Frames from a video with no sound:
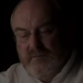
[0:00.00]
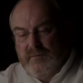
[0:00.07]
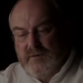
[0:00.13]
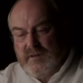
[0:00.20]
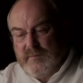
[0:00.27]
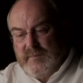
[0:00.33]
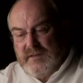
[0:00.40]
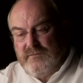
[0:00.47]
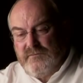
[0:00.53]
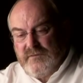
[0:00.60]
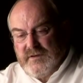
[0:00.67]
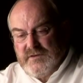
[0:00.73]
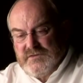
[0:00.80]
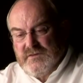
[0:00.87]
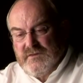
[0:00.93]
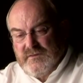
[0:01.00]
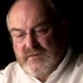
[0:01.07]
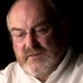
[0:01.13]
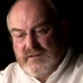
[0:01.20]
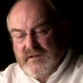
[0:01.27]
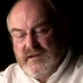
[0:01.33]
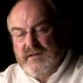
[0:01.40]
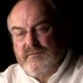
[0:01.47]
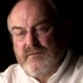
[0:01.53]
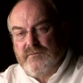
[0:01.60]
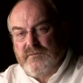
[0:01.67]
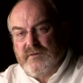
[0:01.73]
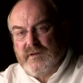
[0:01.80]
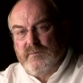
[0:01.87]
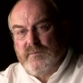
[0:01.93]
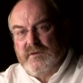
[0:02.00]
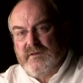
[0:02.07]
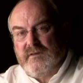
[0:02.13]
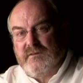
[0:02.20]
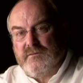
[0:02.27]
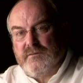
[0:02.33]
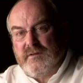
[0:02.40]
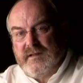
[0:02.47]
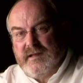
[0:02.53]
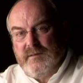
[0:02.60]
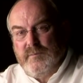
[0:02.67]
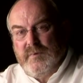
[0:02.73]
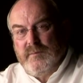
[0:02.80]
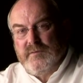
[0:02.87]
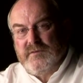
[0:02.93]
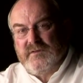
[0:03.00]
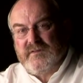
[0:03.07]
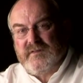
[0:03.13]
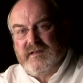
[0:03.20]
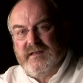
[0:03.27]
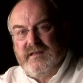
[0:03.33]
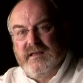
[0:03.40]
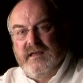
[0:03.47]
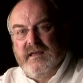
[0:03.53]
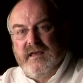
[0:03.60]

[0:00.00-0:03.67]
One of the main functions of the Cynefin Framework is to allow people to say,